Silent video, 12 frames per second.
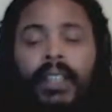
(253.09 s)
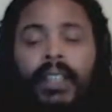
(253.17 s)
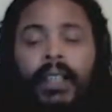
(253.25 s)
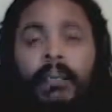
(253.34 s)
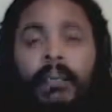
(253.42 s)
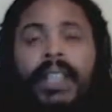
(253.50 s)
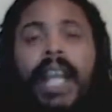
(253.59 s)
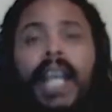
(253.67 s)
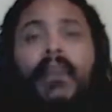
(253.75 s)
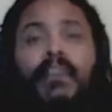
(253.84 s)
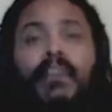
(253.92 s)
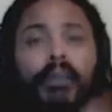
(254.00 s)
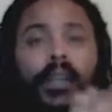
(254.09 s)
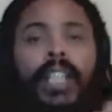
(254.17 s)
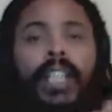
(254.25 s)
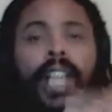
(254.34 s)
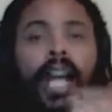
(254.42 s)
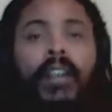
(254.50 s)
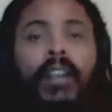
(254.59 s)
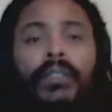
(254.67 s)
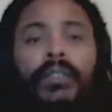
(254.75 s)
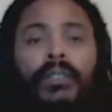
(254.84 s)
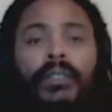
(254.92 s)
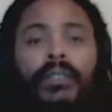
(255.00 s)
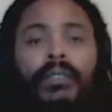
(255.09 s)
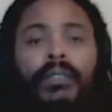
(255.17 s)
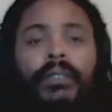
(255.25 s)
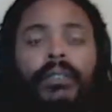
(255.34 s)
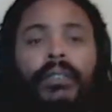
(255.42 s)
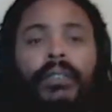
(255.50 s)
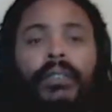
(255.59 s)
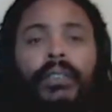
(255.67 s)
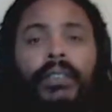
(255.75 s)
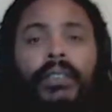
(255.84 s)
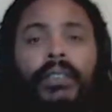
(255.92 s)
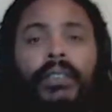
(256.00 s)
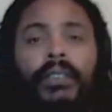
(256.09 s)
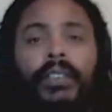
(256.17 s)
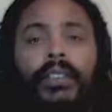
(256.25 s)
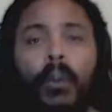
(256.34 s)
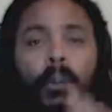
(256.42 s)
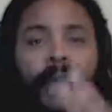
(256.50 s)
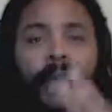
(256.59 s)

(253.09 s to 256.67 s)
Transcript: But now we've broken down your base